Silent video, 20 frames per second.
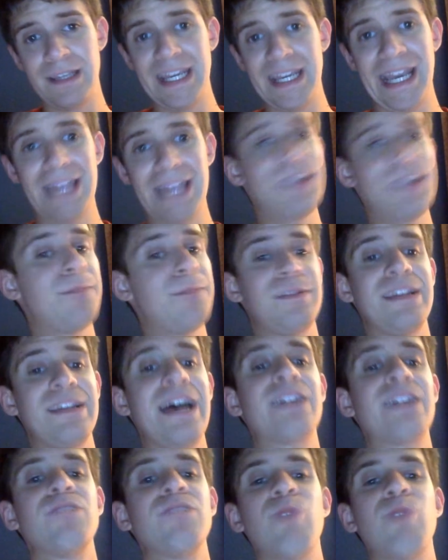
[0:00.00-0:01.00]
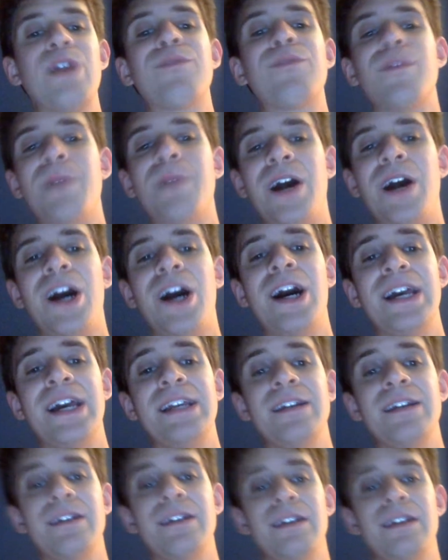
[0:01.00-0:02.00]
ended up attacking Rey from behind.
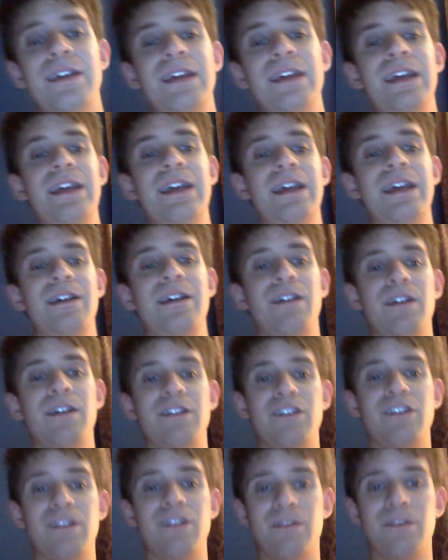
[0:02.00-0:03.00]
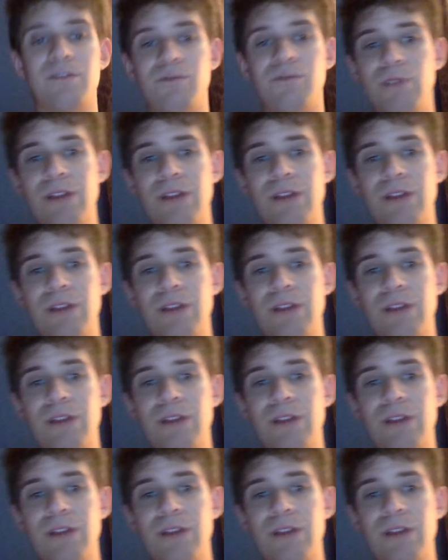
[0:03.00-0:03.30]
Rhea